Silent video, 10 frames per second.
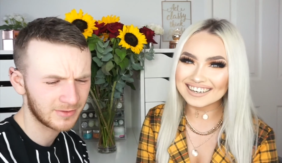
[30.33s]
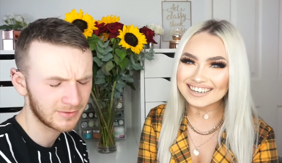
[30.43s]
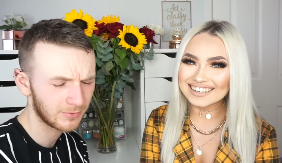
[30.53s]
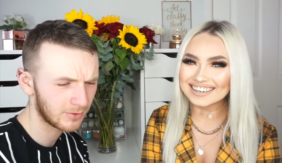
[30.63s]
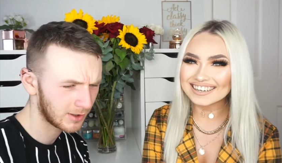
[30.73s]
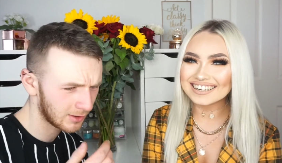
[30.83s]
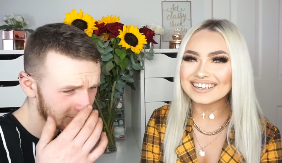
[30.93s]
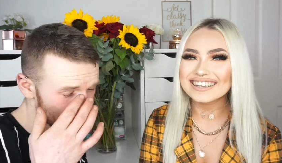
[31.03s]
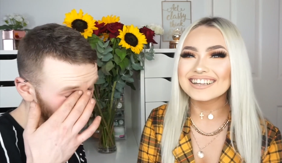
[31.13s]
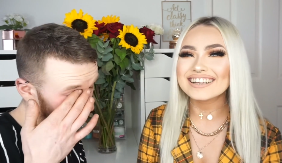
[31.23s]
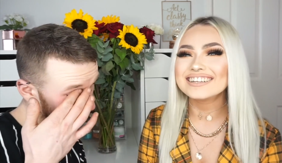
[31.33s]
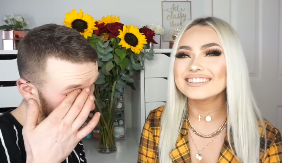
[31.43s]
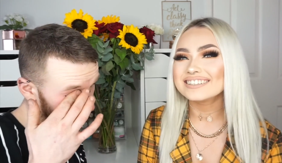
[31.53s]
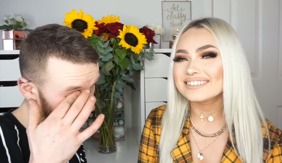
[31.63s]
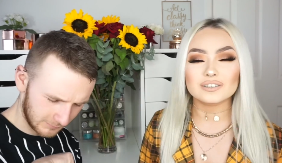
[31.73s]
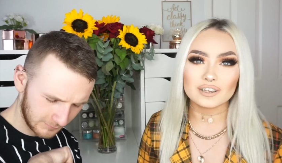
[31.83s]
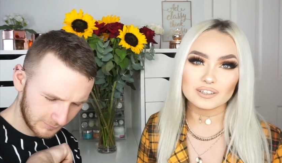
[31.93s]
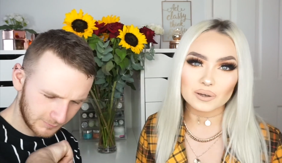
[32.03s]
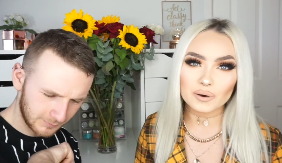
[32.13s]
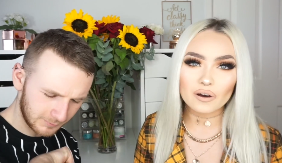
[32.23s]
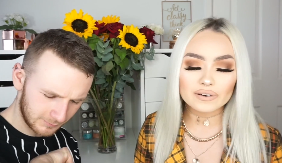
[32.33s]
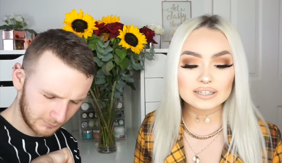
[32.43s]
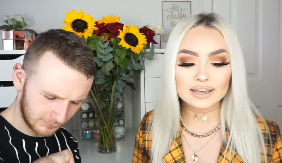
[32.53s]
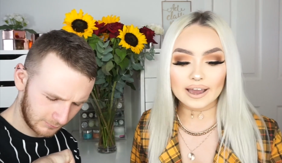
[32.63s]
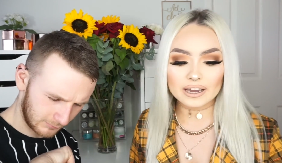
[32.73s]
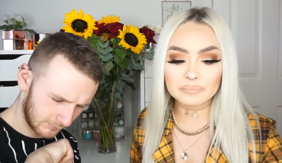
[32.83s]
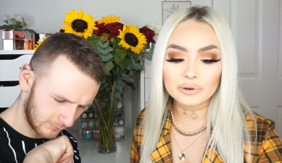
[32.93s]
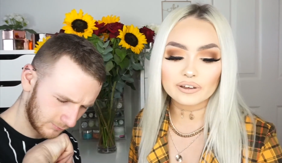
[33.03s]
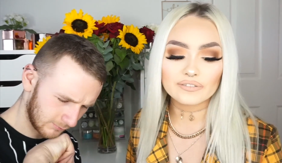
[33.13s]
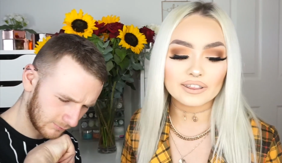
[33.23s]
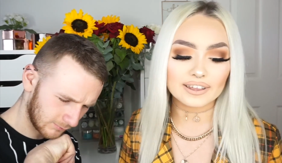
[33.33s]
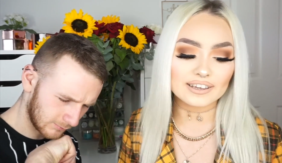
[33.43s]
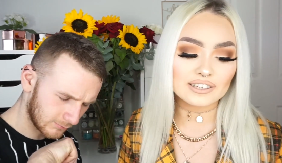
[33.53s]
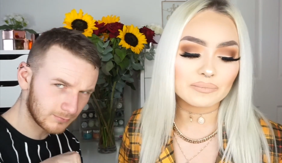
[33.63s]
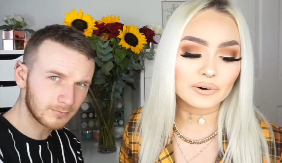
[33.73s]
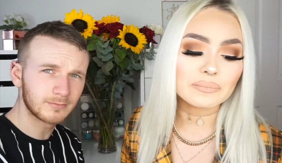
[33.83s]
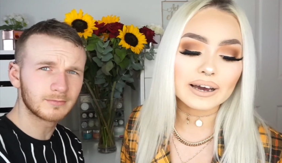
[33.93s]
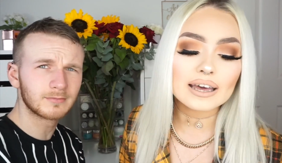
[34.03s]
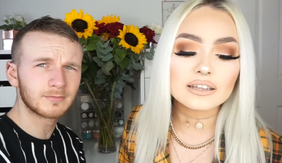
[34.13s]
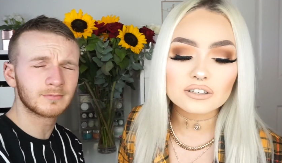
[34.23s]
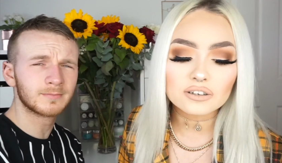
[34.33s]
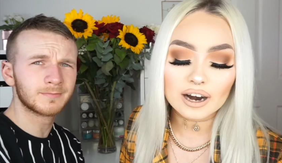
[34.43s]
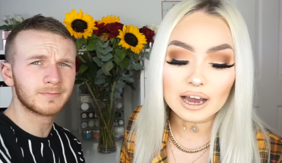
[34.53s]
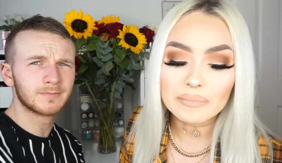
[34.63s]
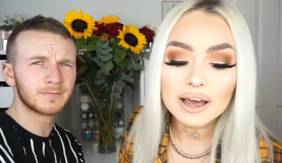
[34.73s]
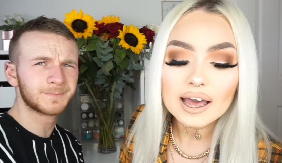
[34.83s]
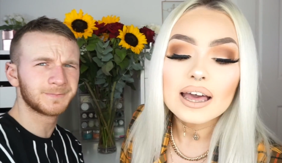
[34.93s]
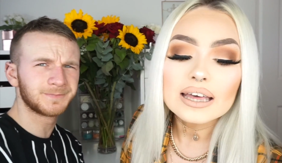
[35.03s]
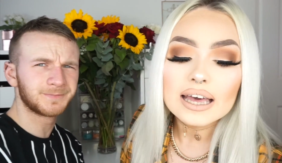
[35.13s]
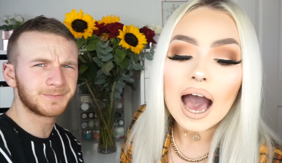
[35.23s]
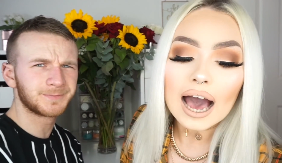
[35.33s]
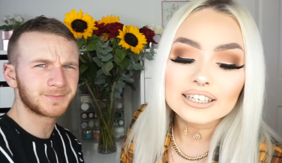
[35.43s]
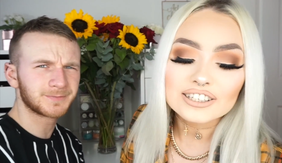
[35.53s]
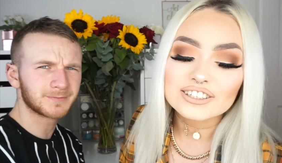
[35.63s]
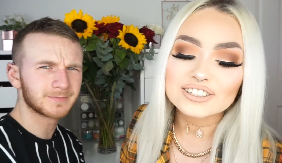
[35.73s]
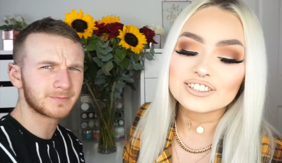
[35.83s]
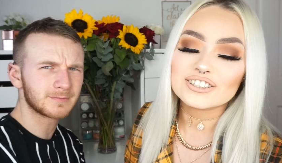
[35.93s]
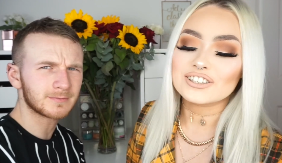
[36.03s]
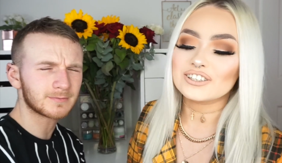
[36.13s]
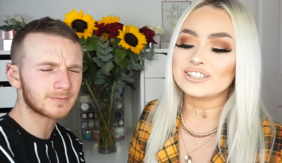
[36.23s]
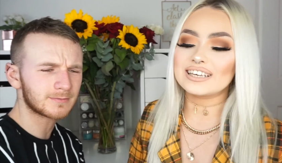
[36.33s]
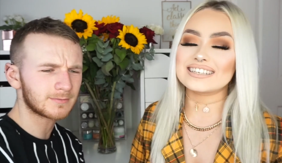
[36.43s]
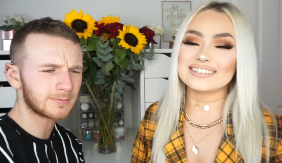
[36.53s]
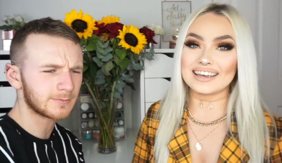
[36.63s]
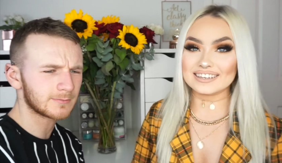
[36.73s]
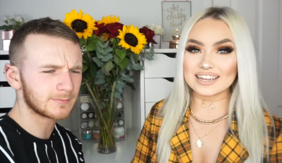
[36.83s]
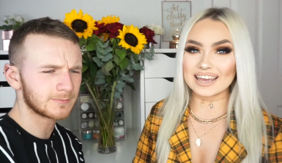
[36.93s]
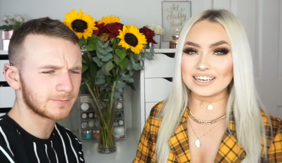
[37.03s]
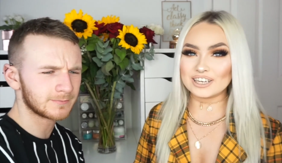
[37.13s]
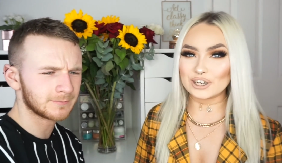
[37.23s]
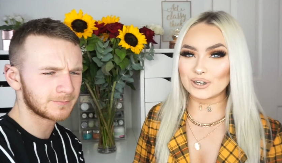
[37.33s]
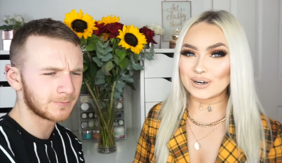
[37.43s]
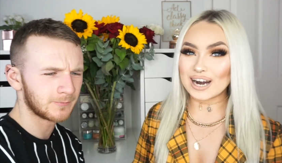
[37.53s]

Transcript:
Speaker 1: in for here, so...
Speaker 2: So obviously I had put a few things up on my Instagram asking you to send in your